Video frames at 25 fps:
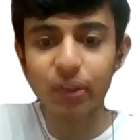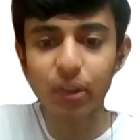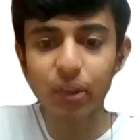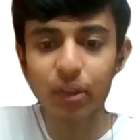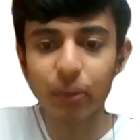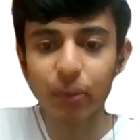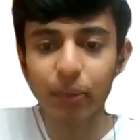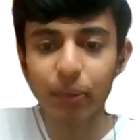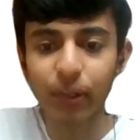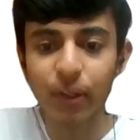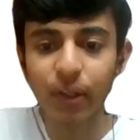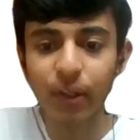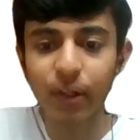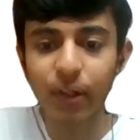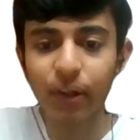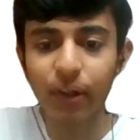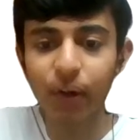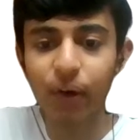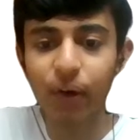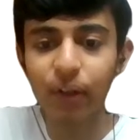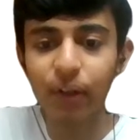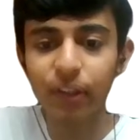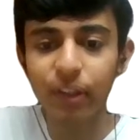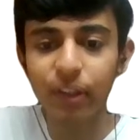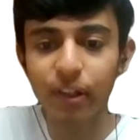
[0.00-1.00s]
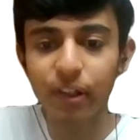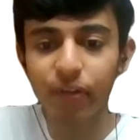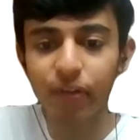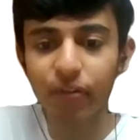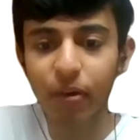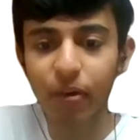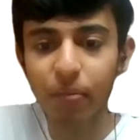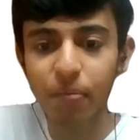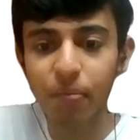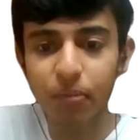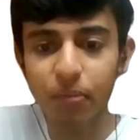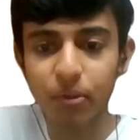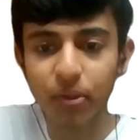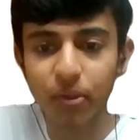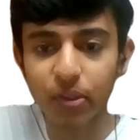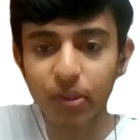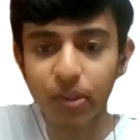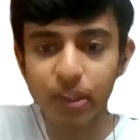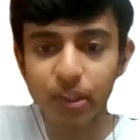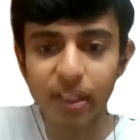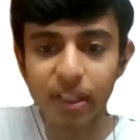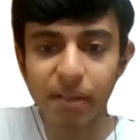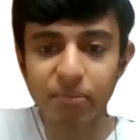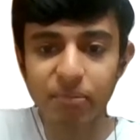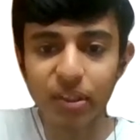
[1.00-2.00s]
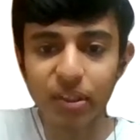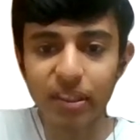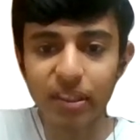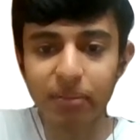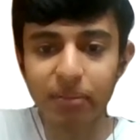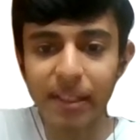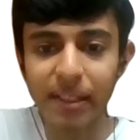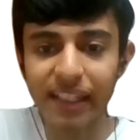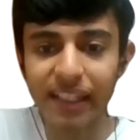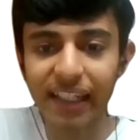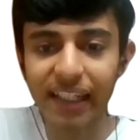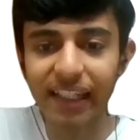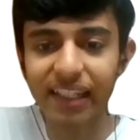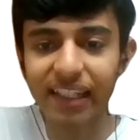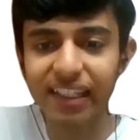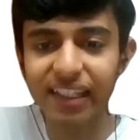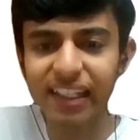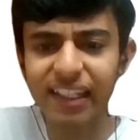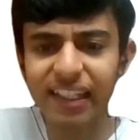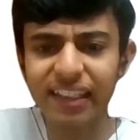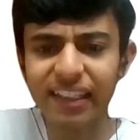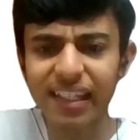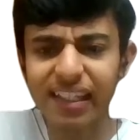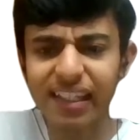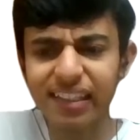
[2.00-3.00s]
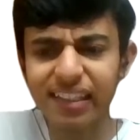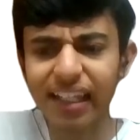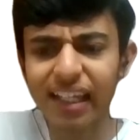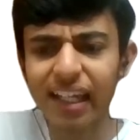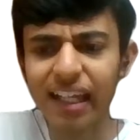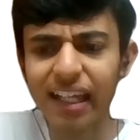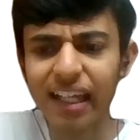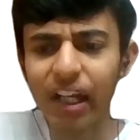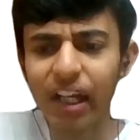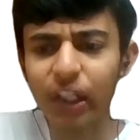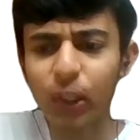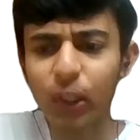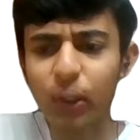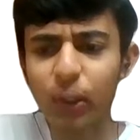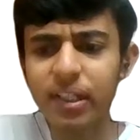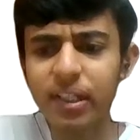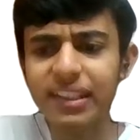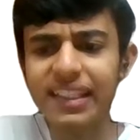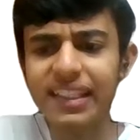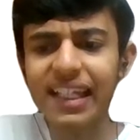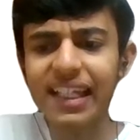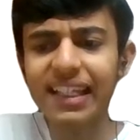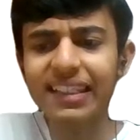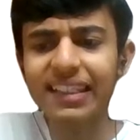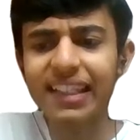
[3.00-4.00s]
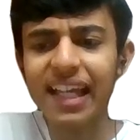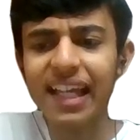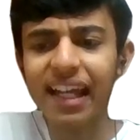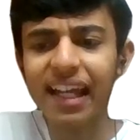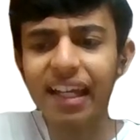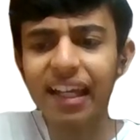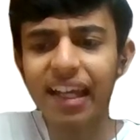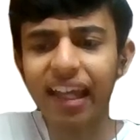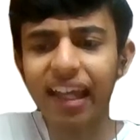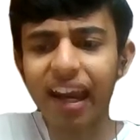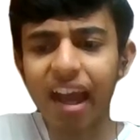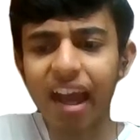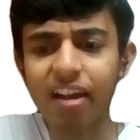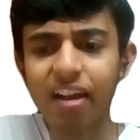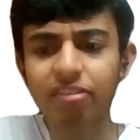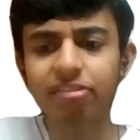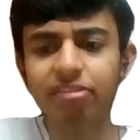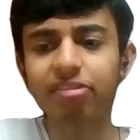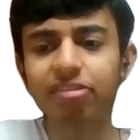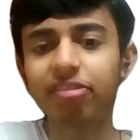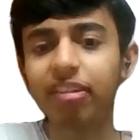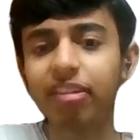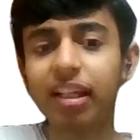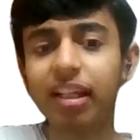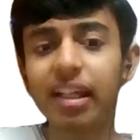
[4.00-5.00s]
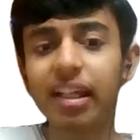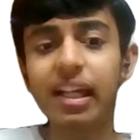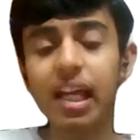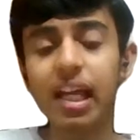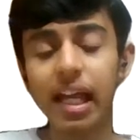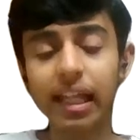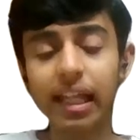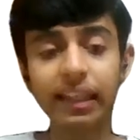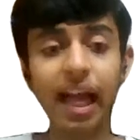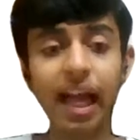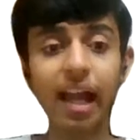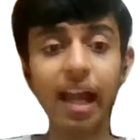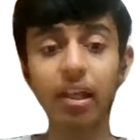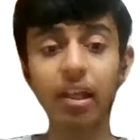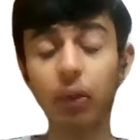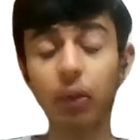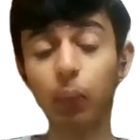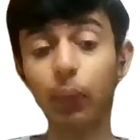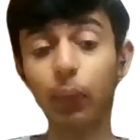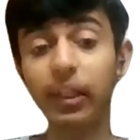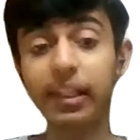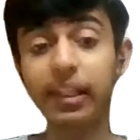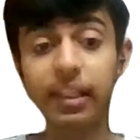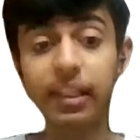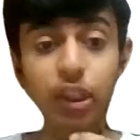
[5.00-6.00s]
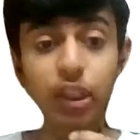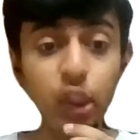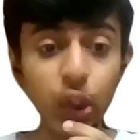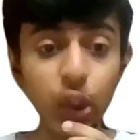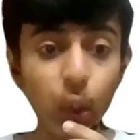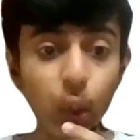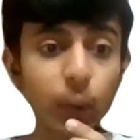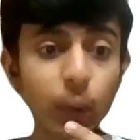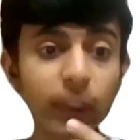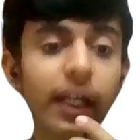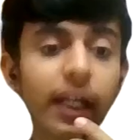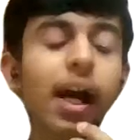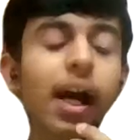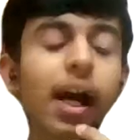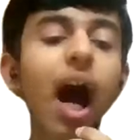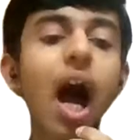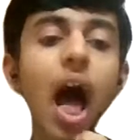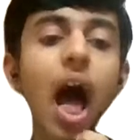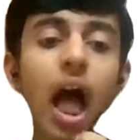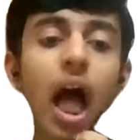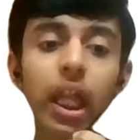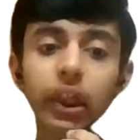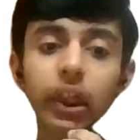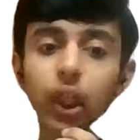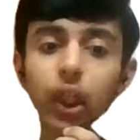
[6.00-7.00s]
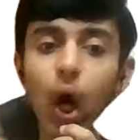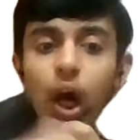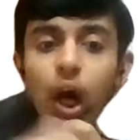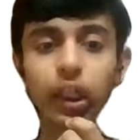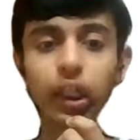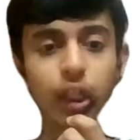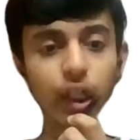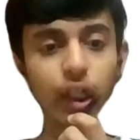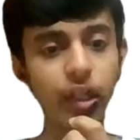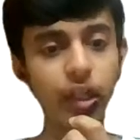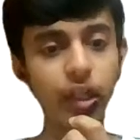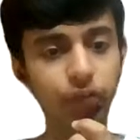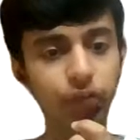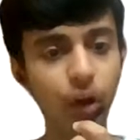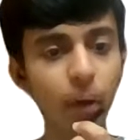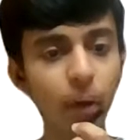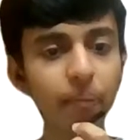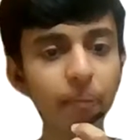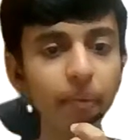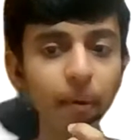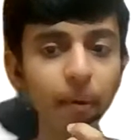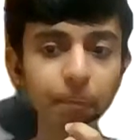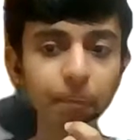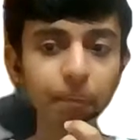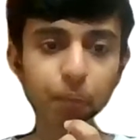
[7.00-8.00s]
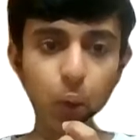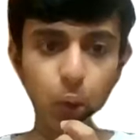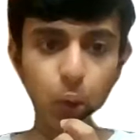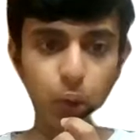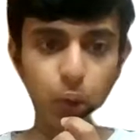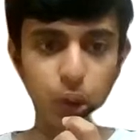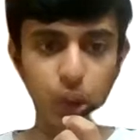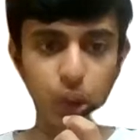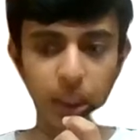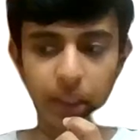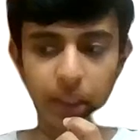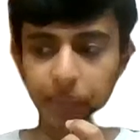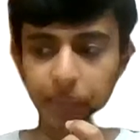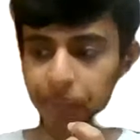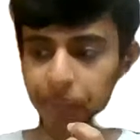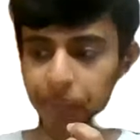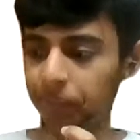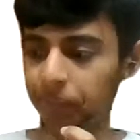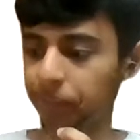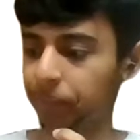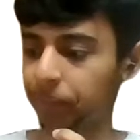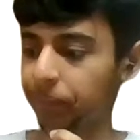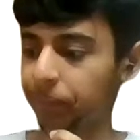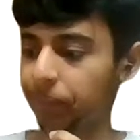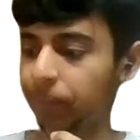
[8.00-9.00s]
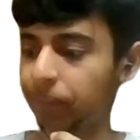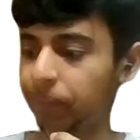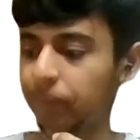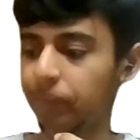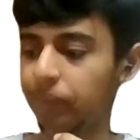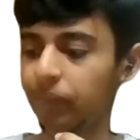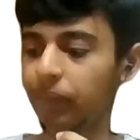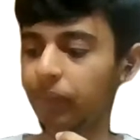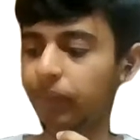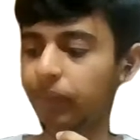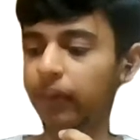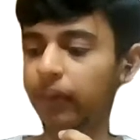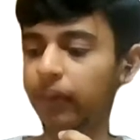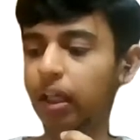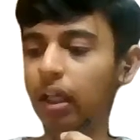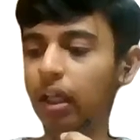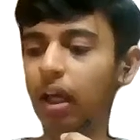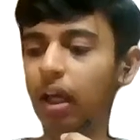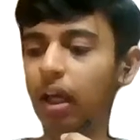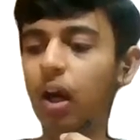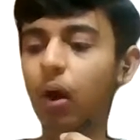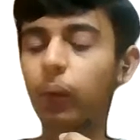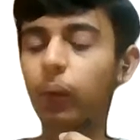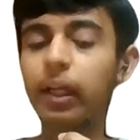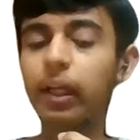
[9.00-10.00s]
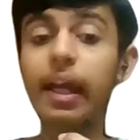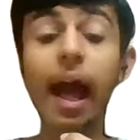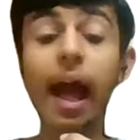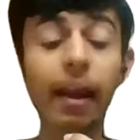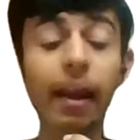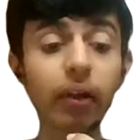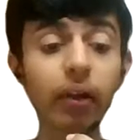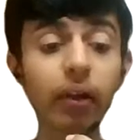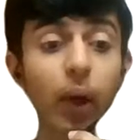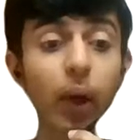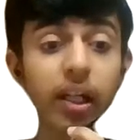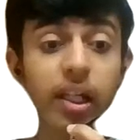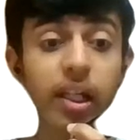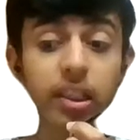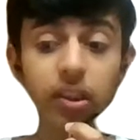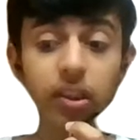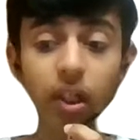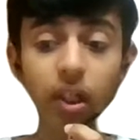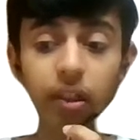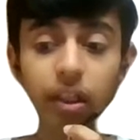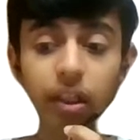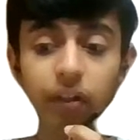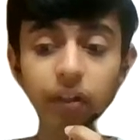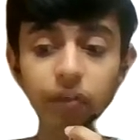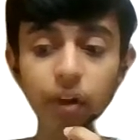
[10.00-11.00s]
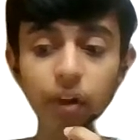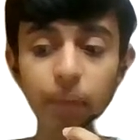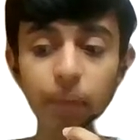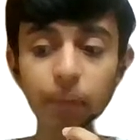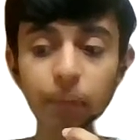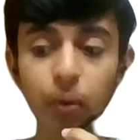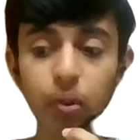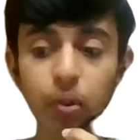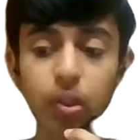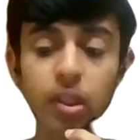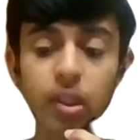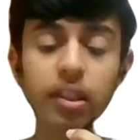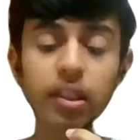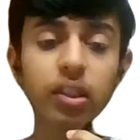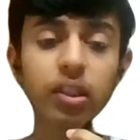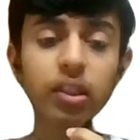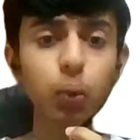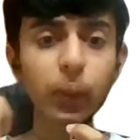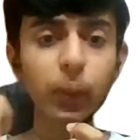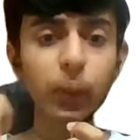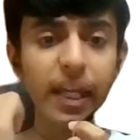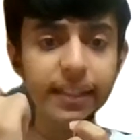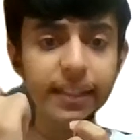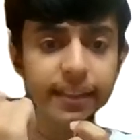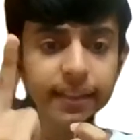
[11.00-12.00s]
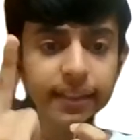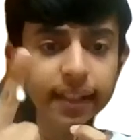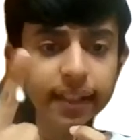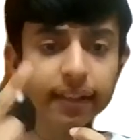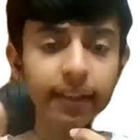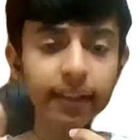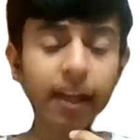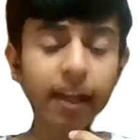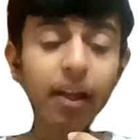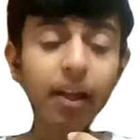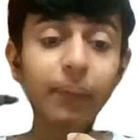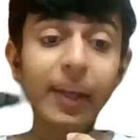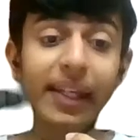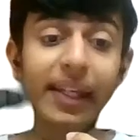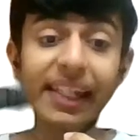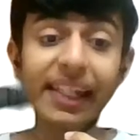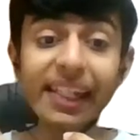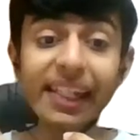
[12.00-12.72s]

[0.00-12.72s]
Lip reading: going to be your non-uniform motion. I'm just making it like this. Your zigzag graph that will show the non-uniform motion. Okay, and what is non-uniform motion? Two cases are there: when